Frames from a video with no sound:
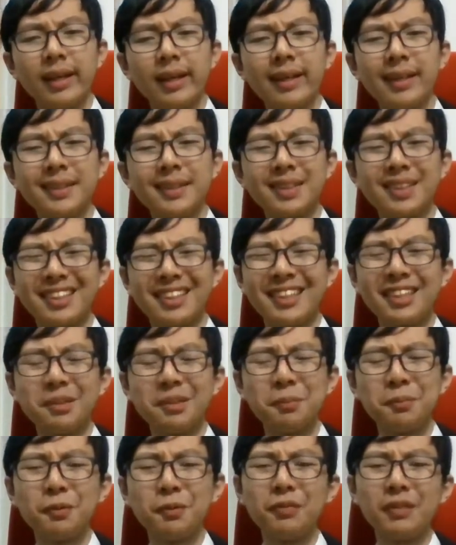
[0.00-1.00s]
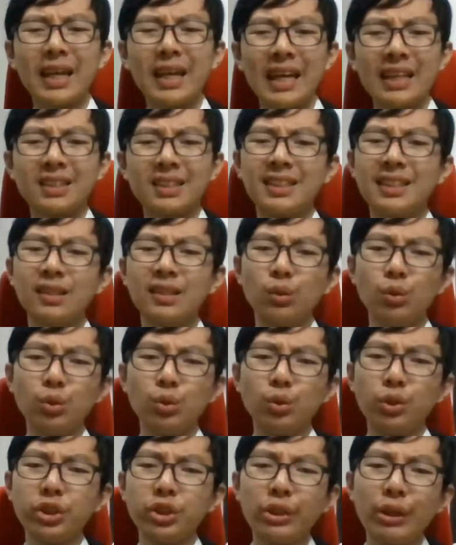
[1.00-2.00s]
Since this movie has the
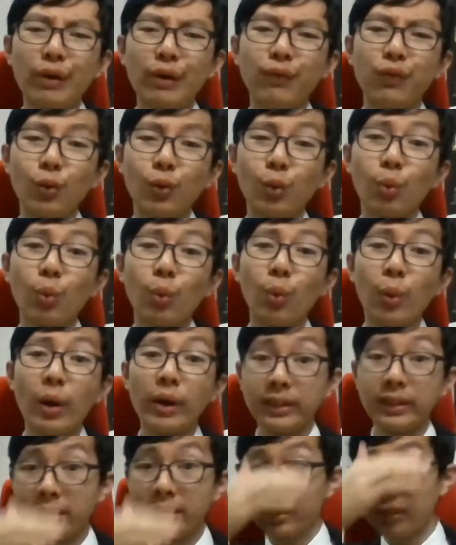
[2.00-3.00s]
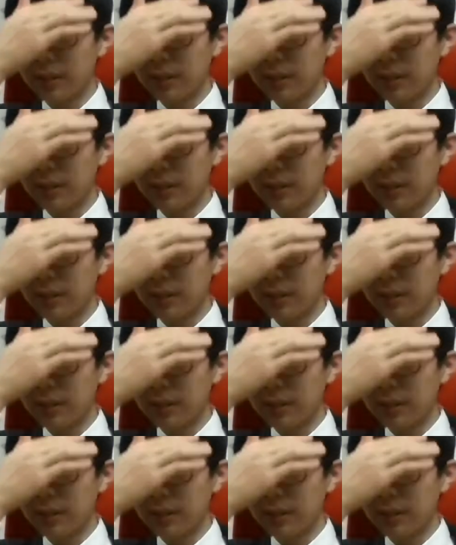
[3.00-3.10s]
illusion of one